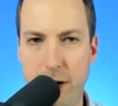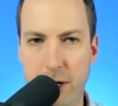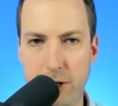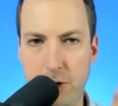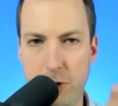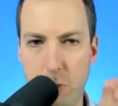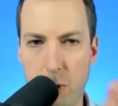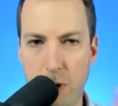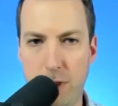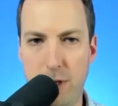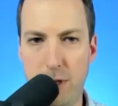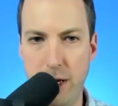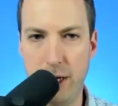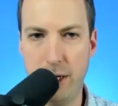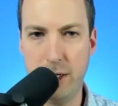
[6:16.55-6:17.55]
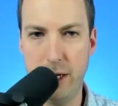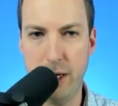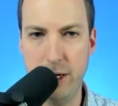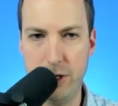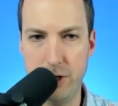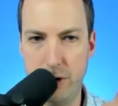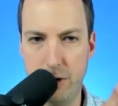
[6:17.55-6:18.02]
You do one thing
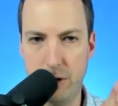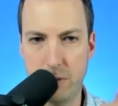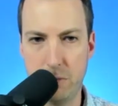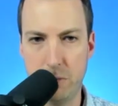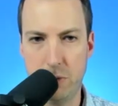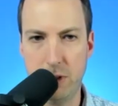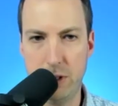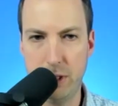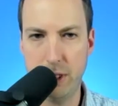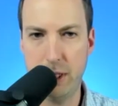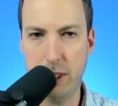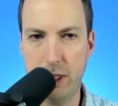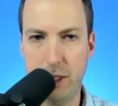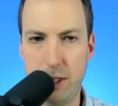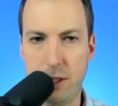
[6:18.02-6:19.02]
and you're completely